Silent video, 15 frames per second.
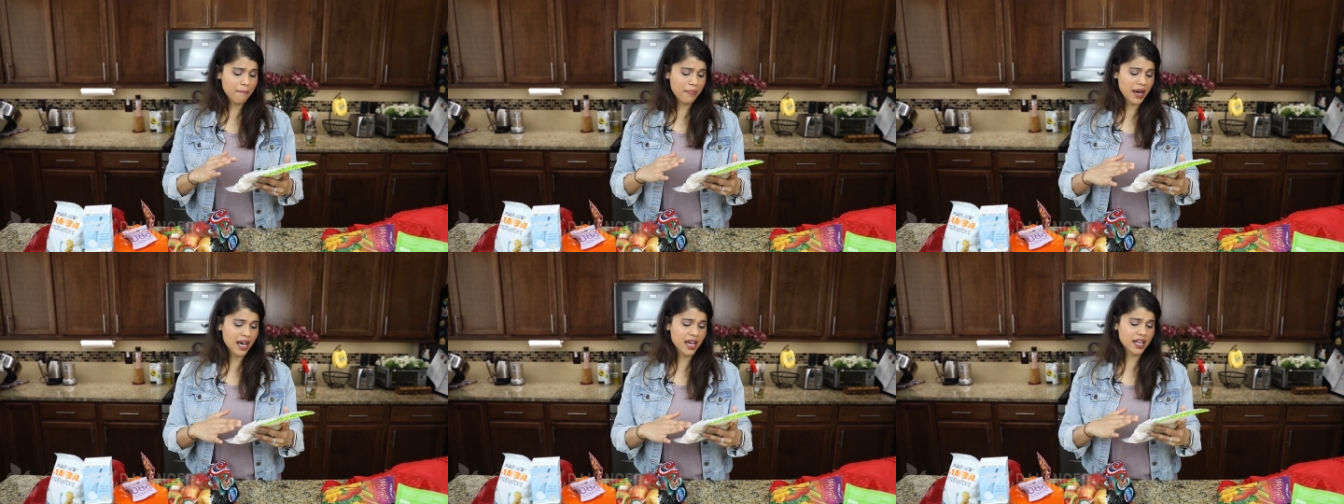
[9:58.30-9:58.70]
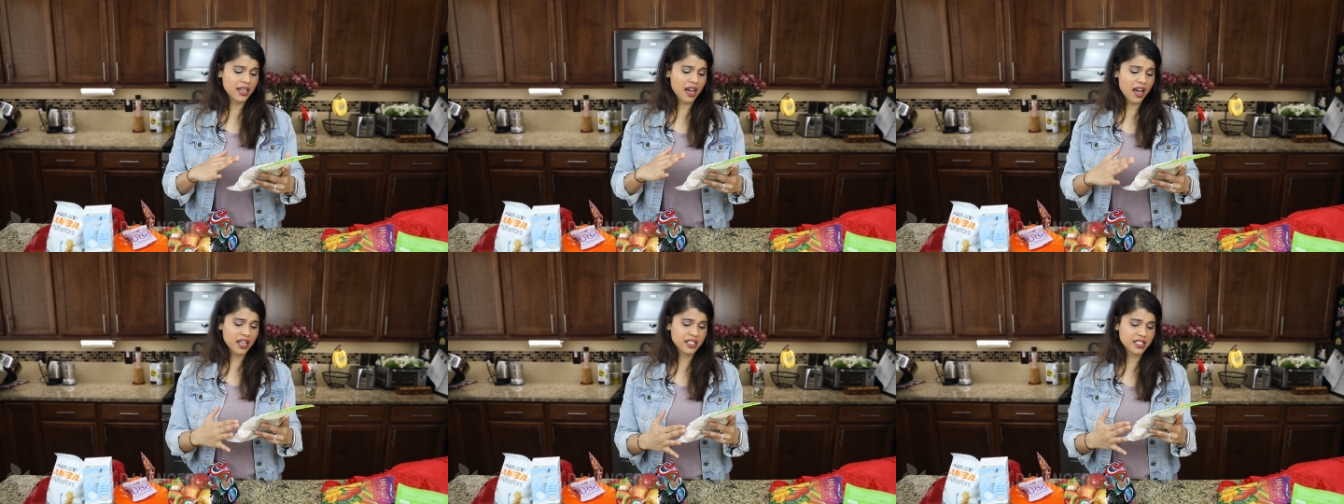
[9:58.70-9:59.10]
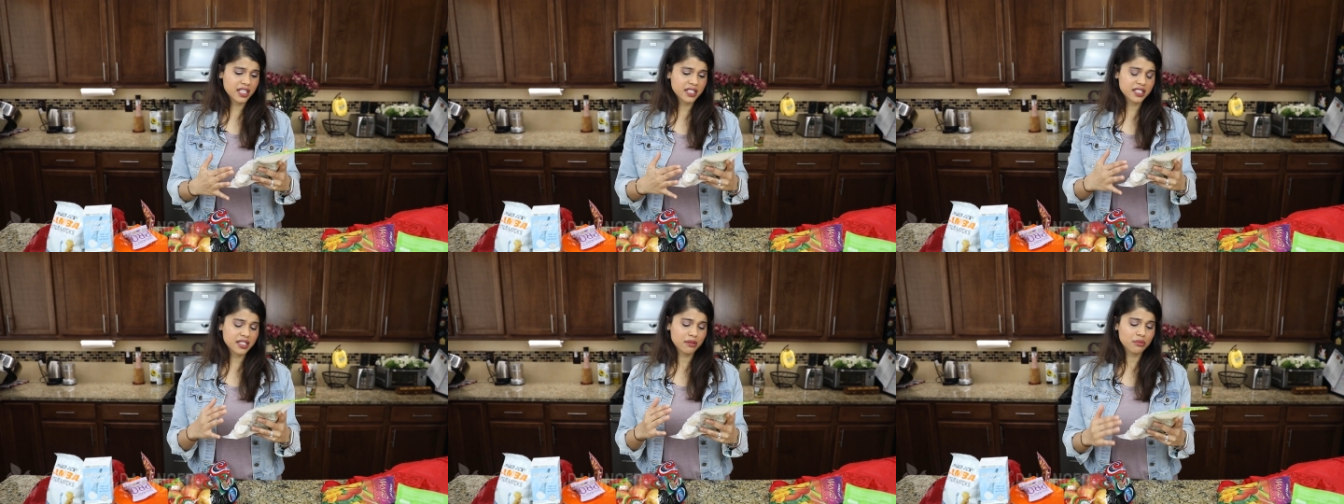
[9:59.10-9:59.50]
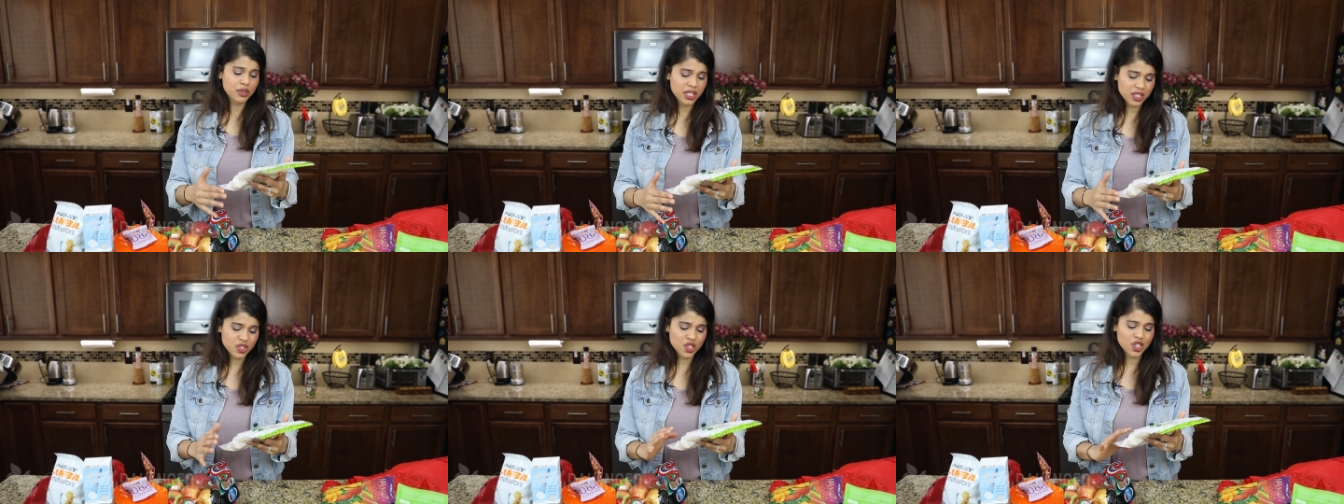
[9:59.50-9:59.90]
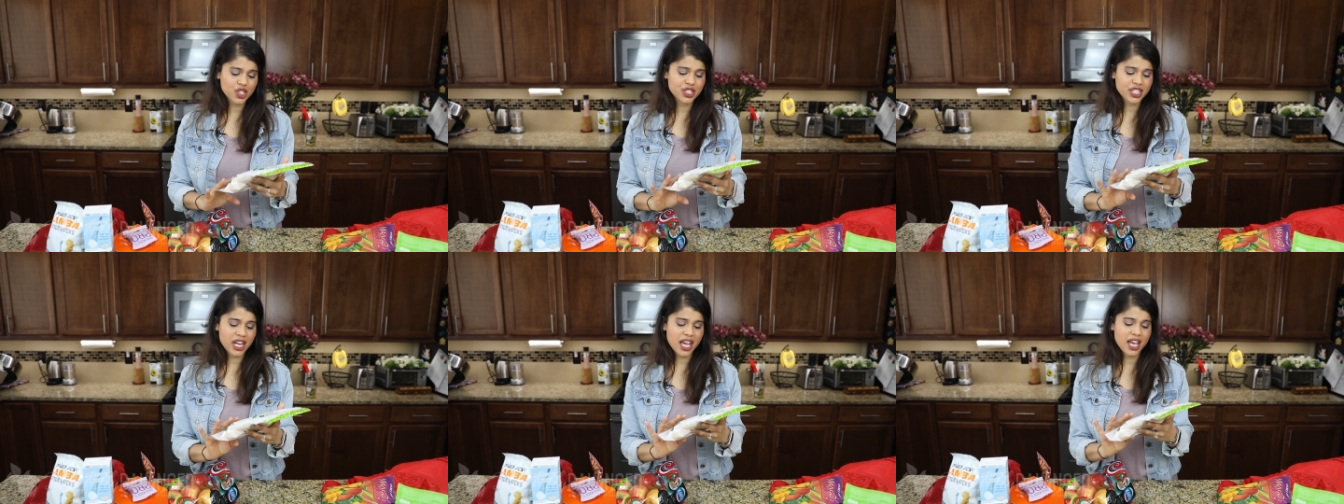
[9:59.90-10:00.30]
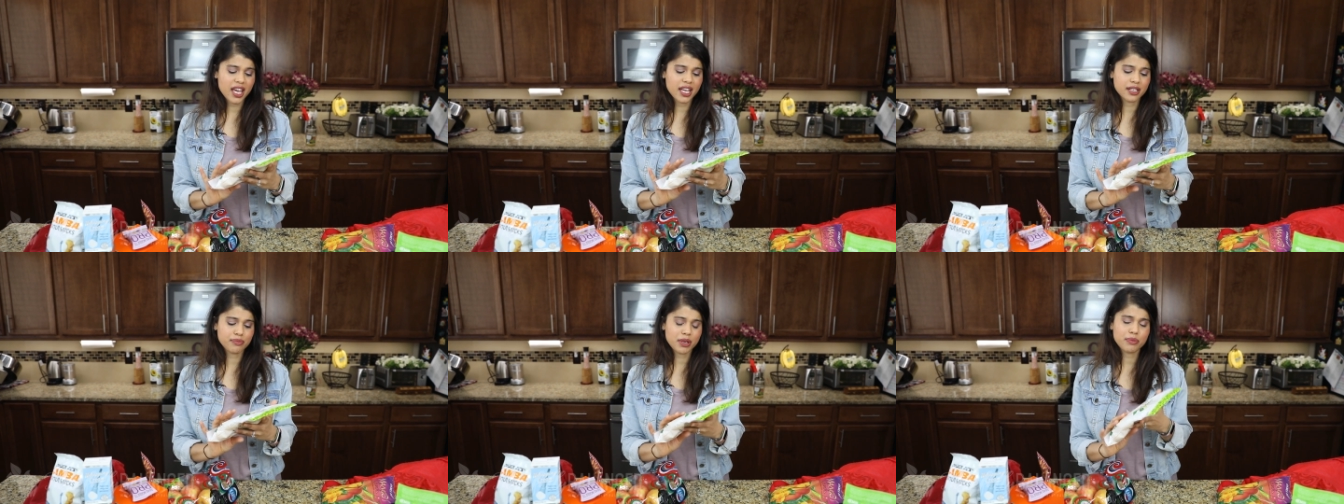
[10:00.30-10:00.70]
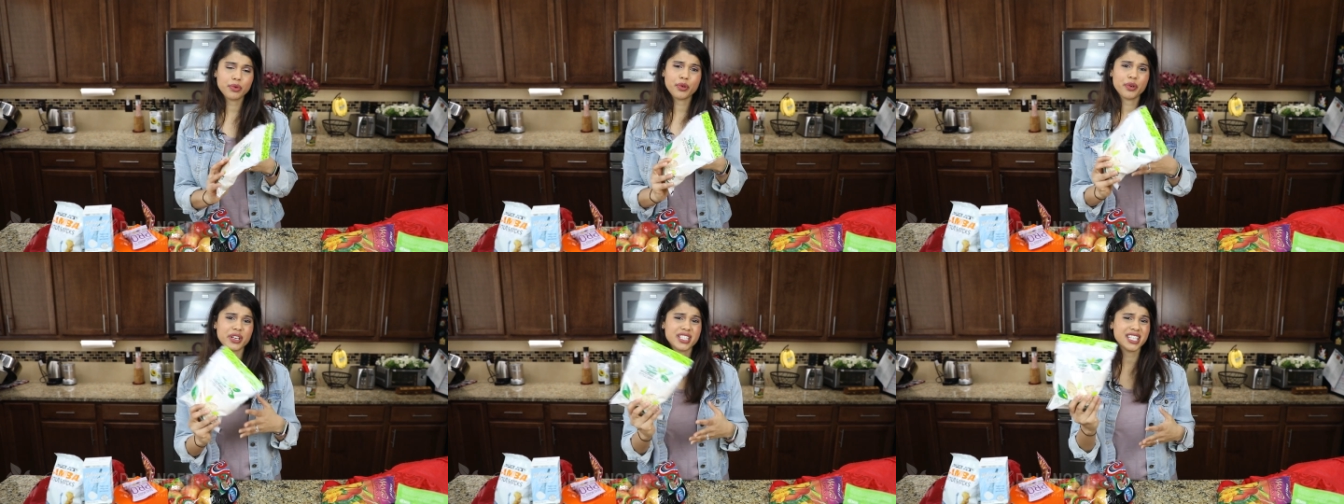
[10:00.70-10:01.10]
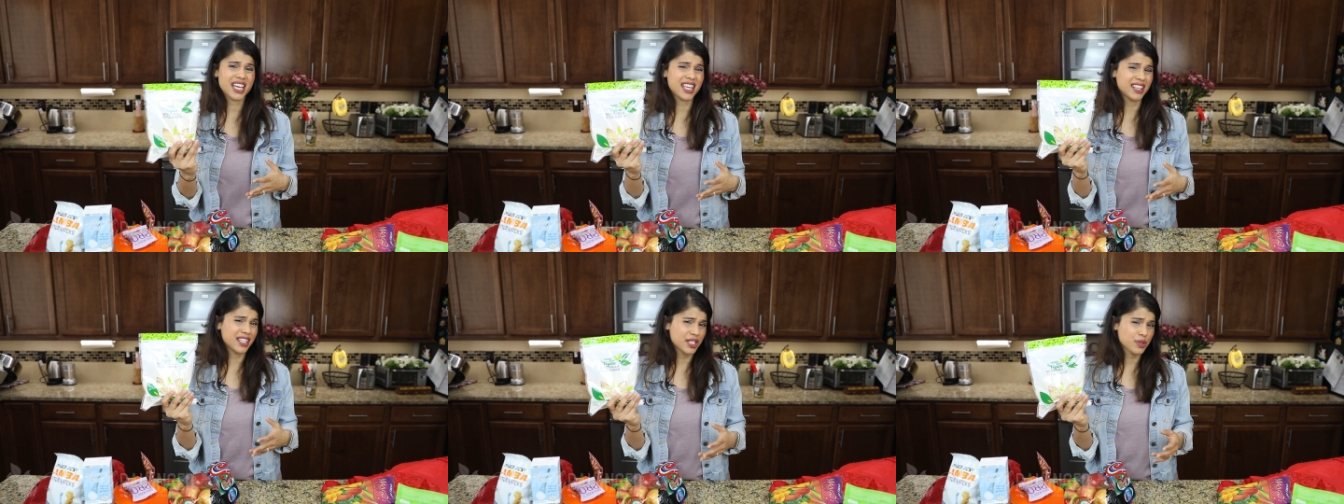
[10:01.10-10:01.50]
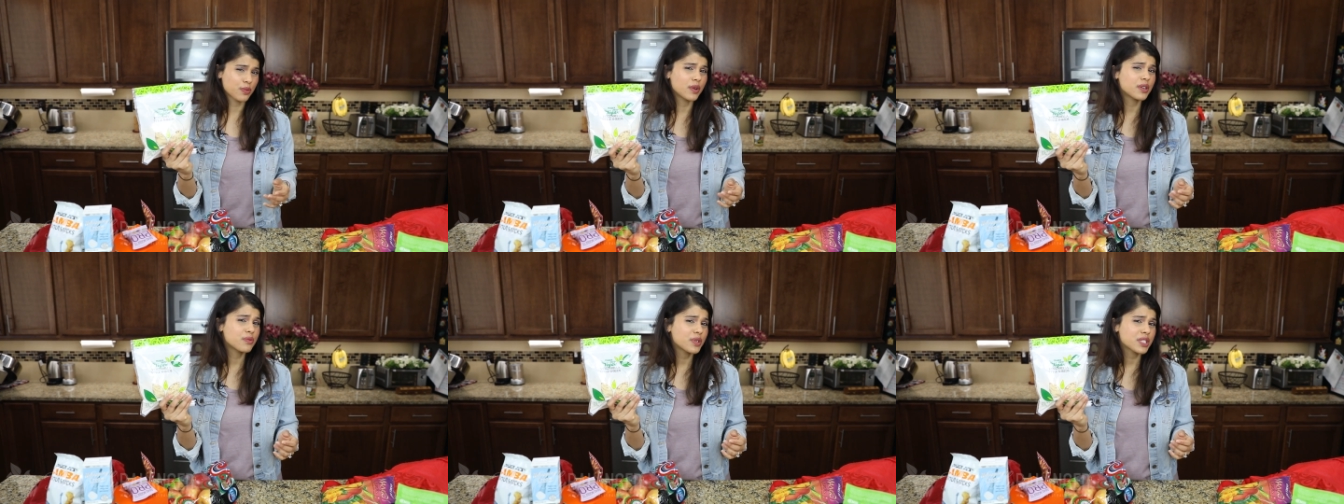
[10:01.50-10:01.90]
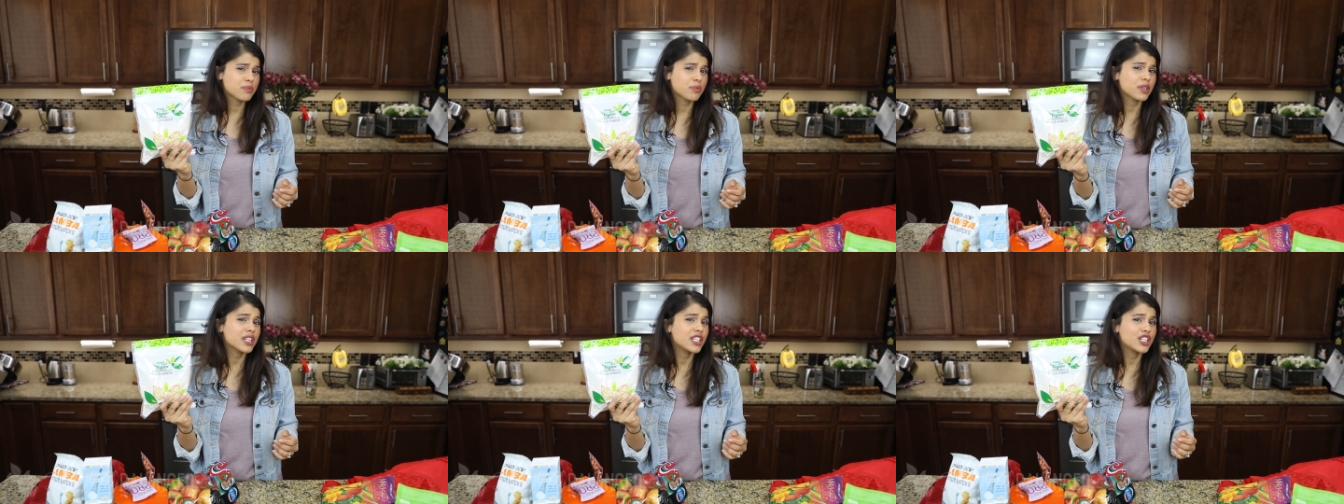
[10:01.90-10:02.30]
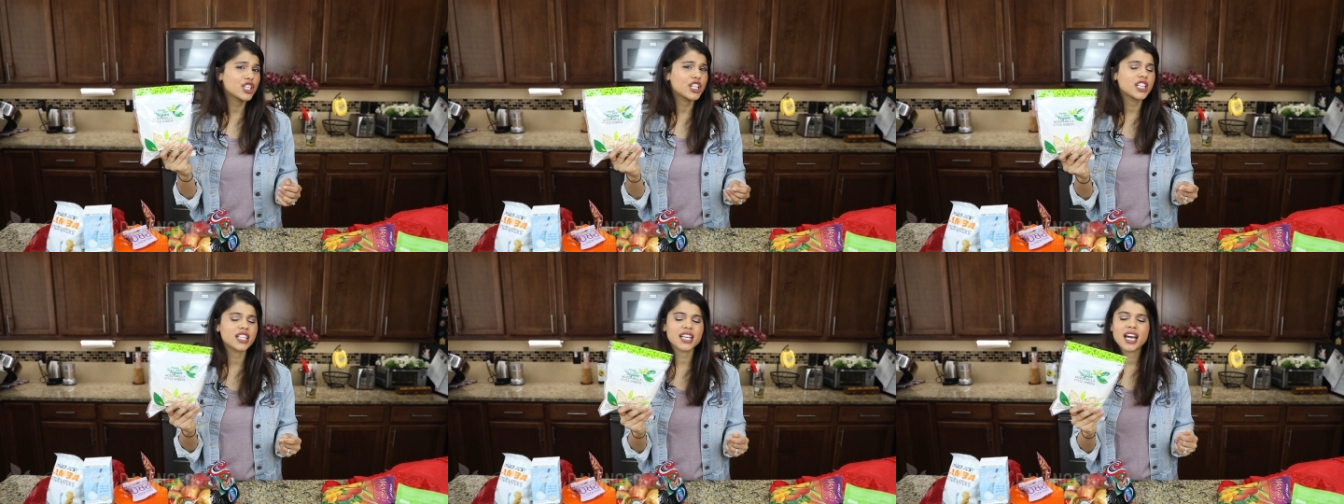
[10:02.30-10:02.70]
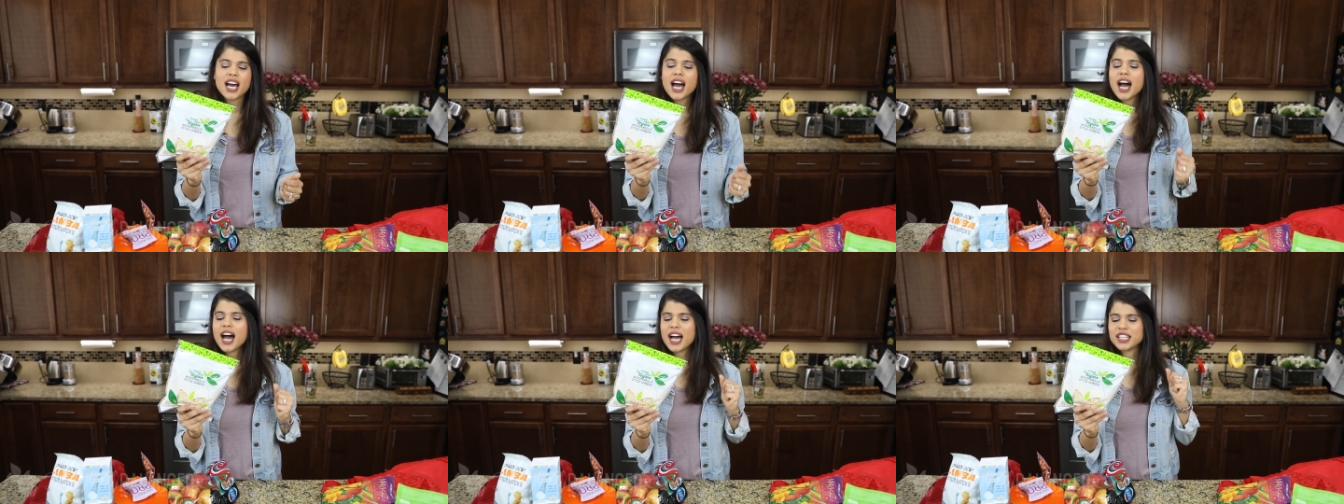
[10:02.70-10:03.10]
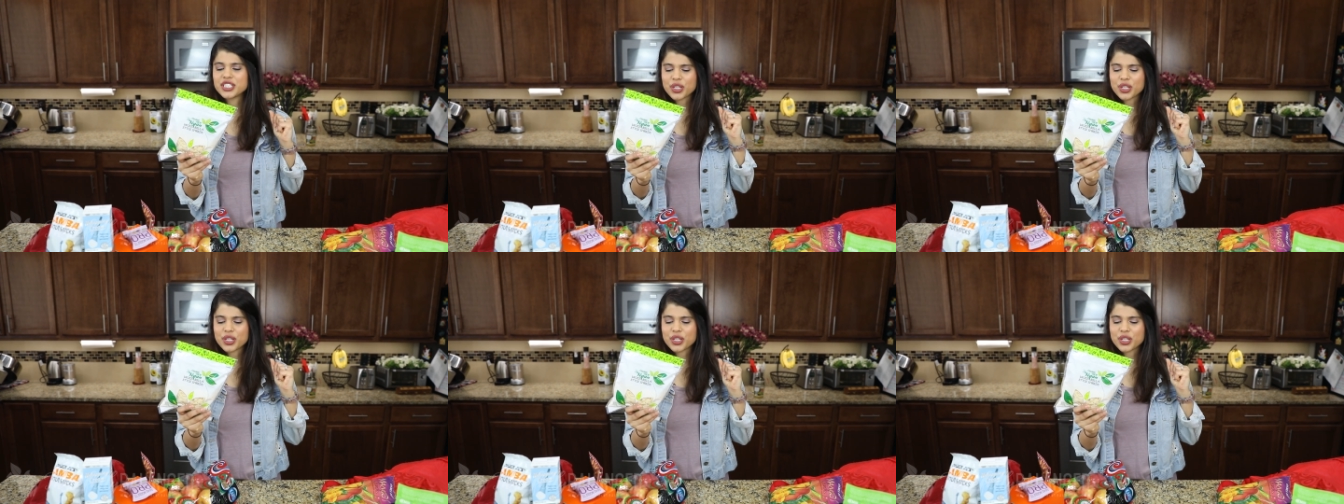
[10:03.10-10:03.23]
but I did some research and people were saying this one was pretty good. I